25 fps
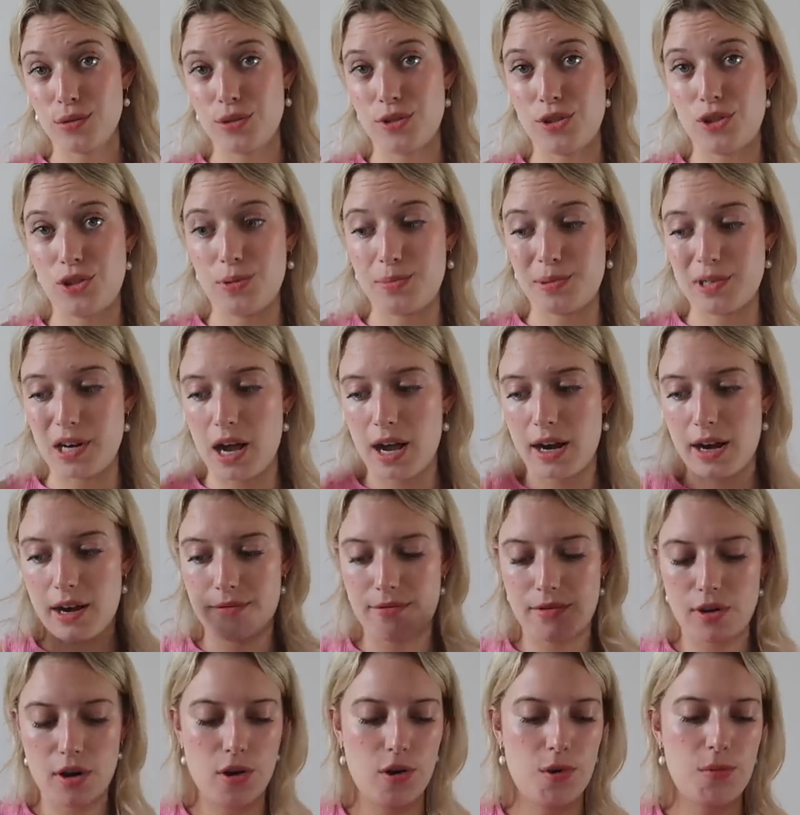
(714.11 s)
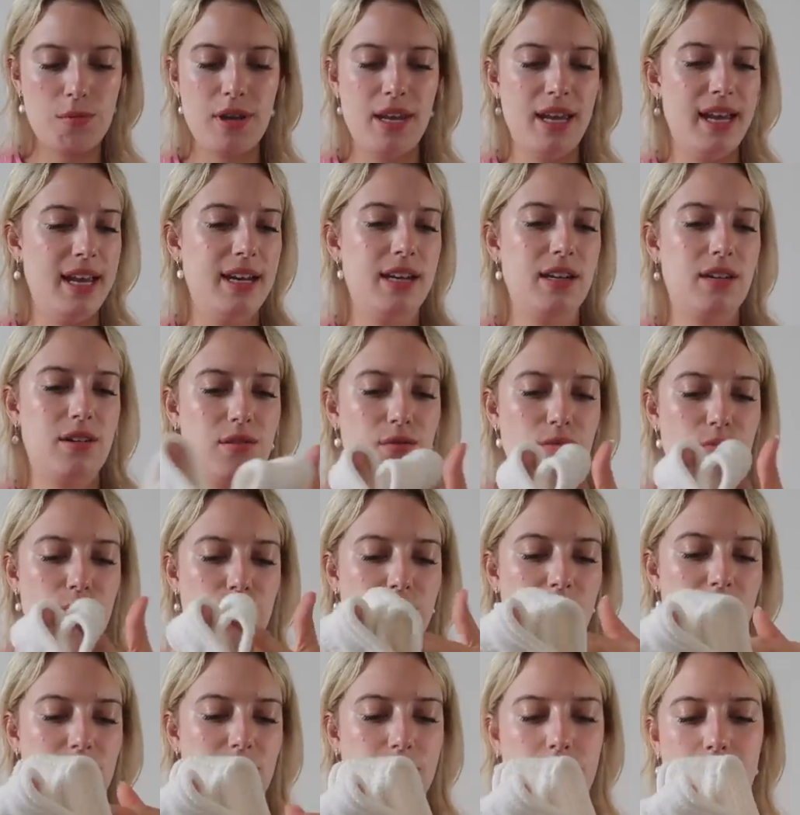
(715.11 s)
was super hot in Rome, it
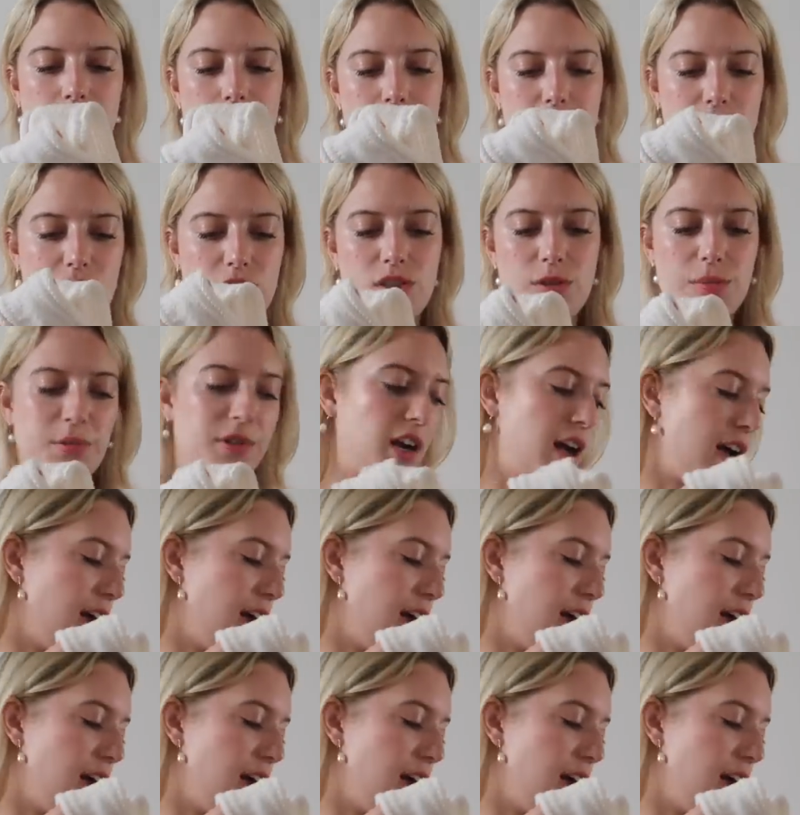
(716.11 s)
didn't make me super